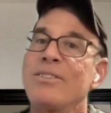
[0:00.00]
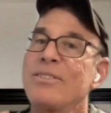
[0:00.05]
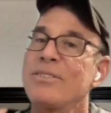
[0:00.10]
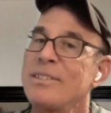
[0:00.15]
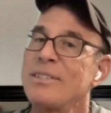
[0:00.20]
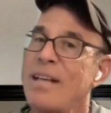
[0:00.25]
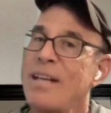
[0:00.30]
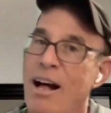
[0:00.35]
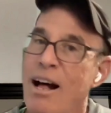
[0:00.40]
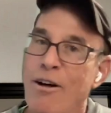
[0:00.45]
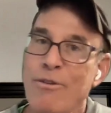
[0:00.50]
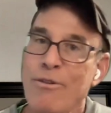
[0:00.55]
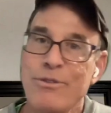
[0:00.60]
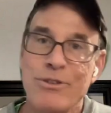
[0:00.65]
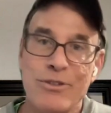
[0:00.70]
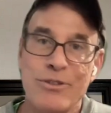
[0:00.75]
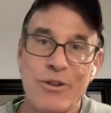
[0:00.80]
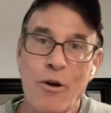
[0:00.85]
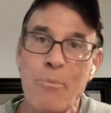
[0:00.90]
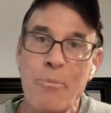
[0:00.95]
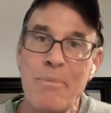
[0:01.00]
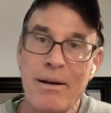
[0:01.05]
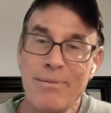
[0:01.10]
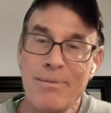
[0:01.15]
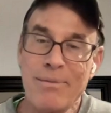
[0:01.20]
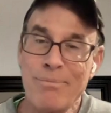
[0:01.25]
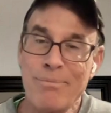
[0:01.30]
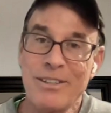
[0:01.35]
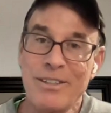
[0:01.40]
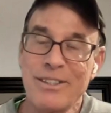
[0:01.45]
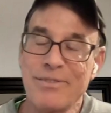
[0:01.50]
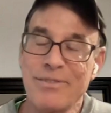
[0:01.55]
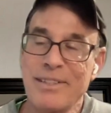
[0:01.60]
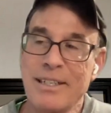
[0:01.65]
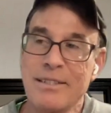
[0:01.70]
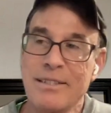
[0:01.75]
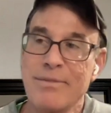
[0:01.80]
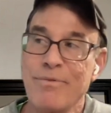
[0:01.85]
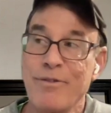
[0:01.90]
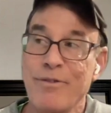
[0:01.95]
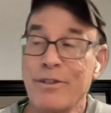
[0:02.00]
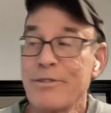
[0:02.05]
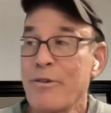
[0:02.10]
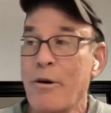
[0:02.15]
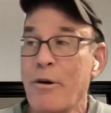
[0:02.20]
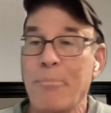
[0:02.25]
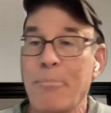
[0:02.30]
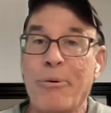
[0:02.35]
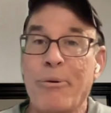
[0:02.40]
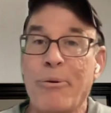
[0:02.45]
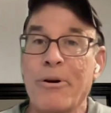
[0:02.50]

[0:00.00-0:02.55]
solves so much of this. First of all,